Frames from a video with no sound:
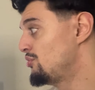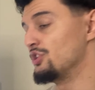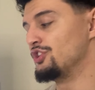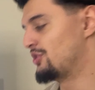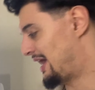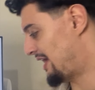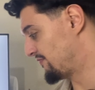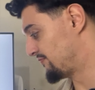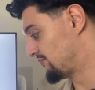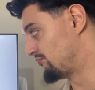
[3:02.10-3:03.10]
is you'd
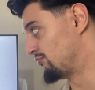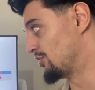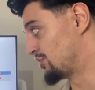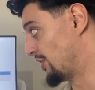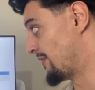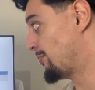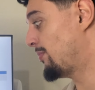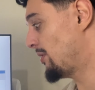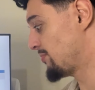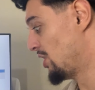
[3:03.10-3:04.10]
have the survey
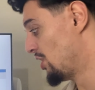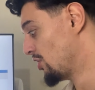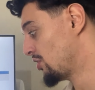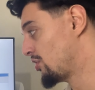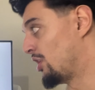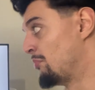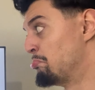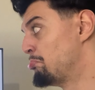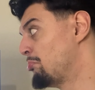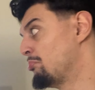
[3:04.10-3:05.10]
pop-up
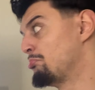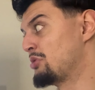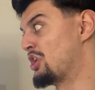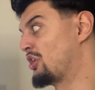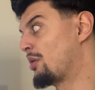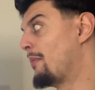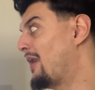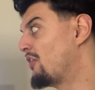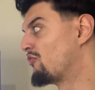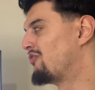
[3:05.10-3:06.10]
come
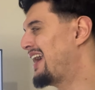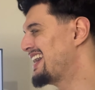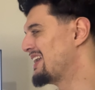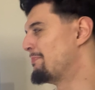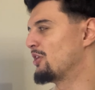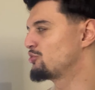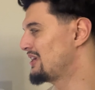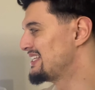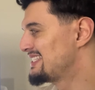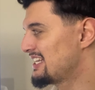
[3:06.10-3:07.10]
about
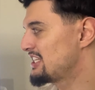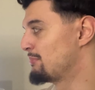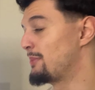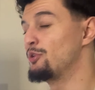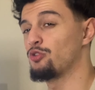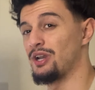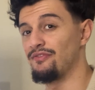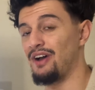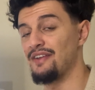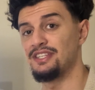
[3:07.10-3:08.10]
26, maybe
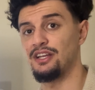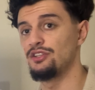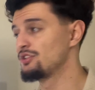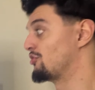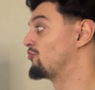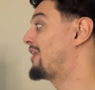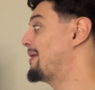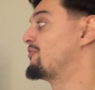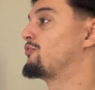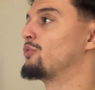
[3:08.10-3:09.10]
25 seconds. So
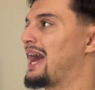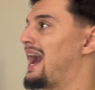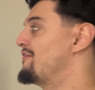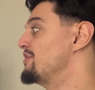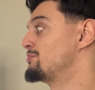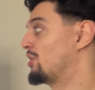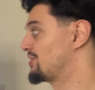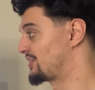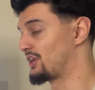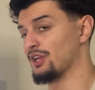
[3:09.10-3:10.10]
right before the average
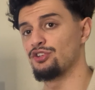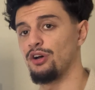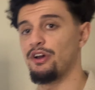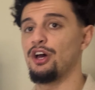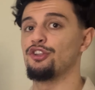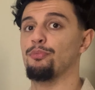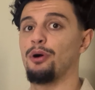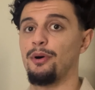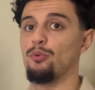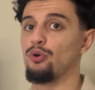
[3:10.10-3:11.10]
person clicks off, the
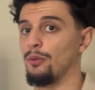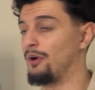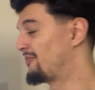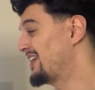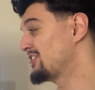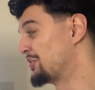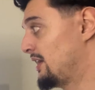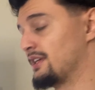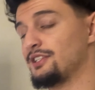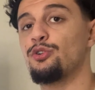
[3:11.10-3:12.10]
pop-up will come up, right? So
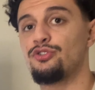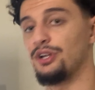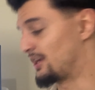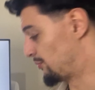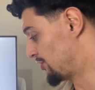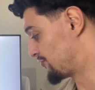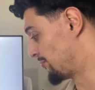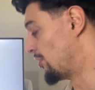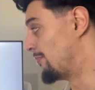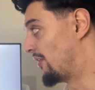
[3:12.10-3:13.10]
that's a little trick that we use for
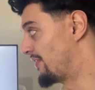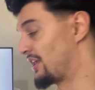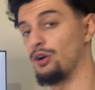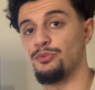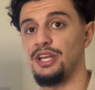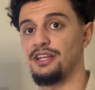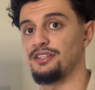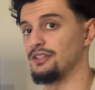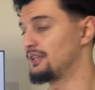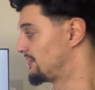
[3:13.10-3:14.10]
mobile when it comes to exit intent.